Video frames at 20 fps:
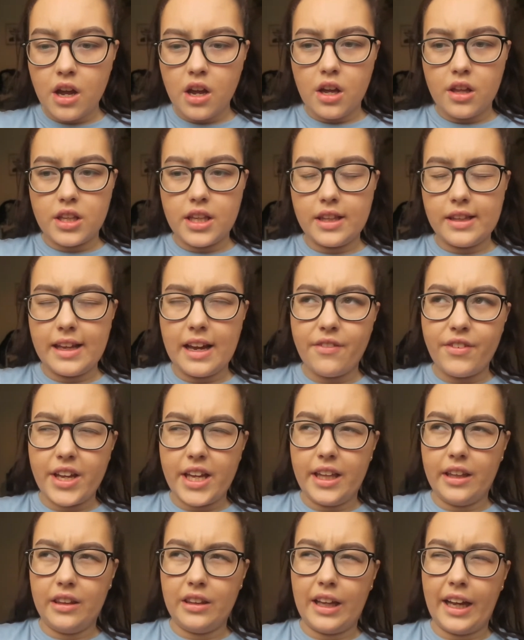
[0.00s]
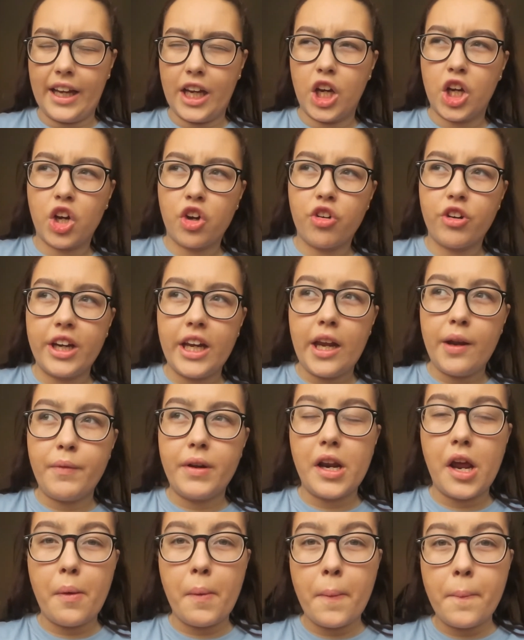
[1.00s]
I think they have it in like cream
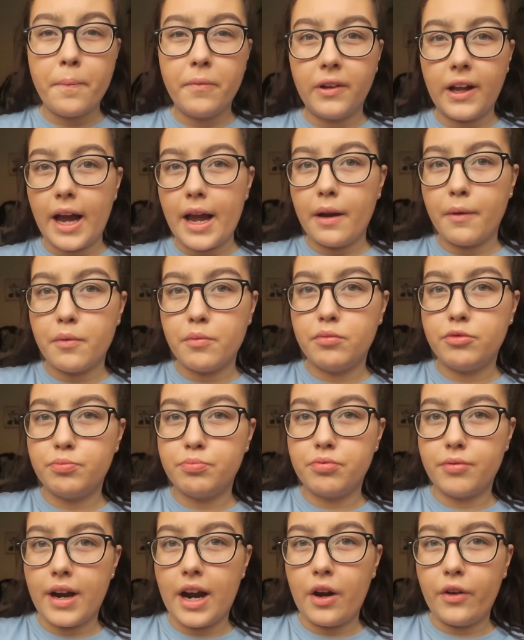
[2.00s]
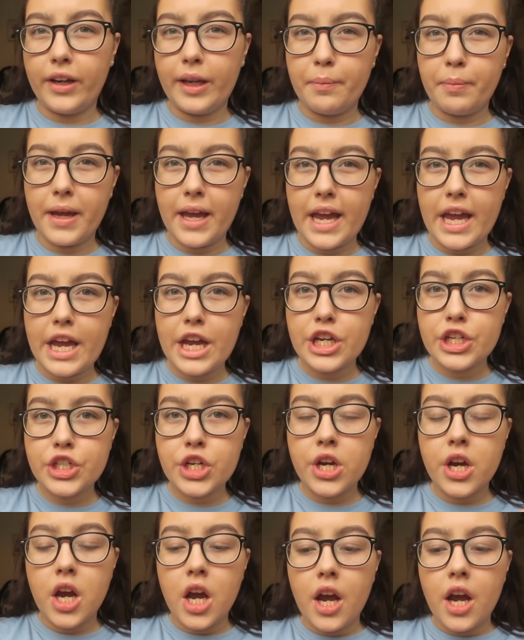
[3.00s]
and a like brownie beige.